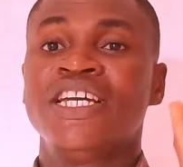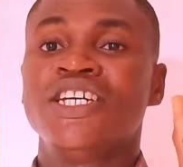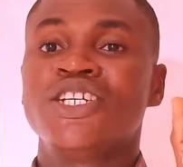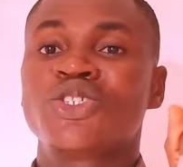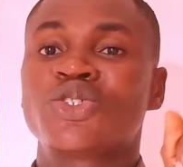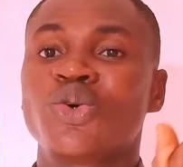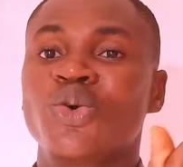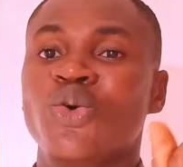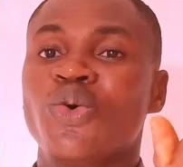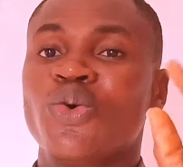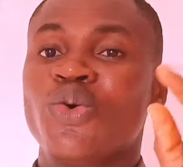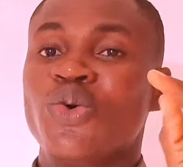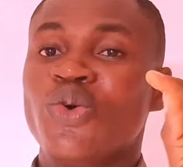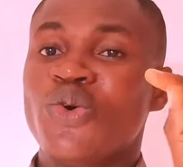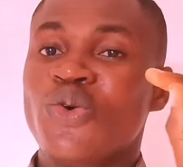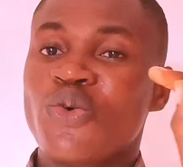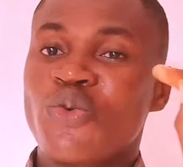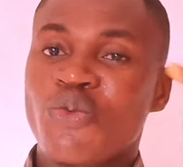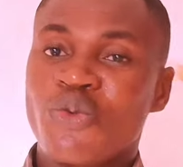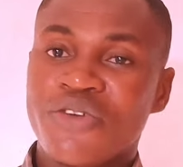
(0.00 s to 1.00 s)
So
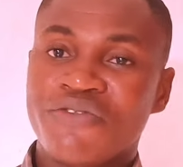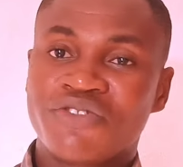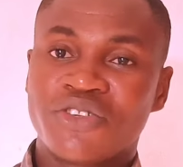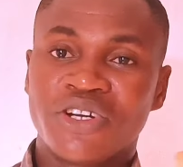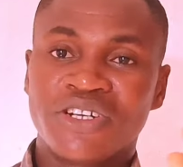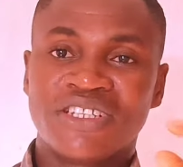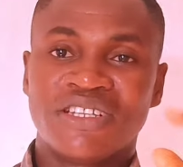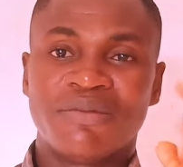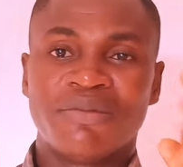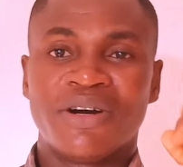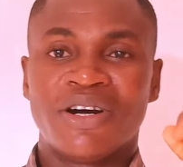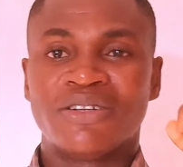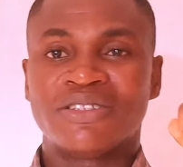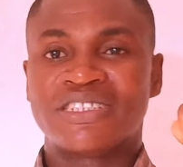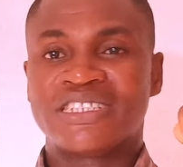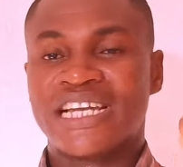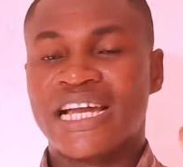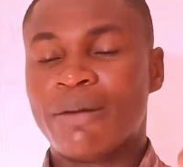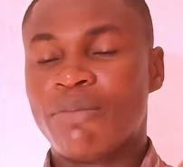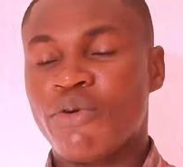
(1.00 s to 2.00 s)
we've talked
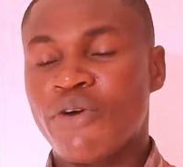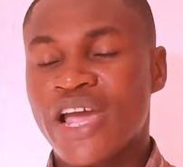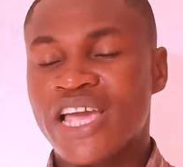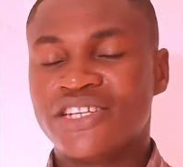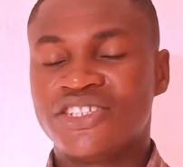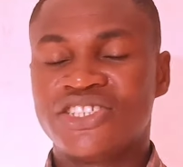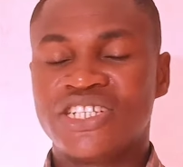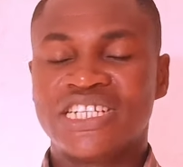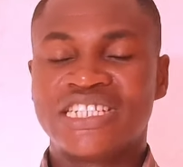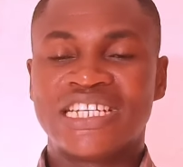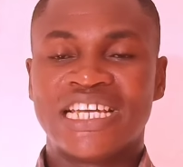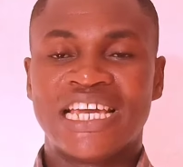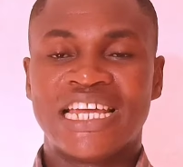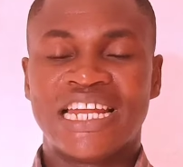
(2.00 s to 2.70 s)
about carbohydrate,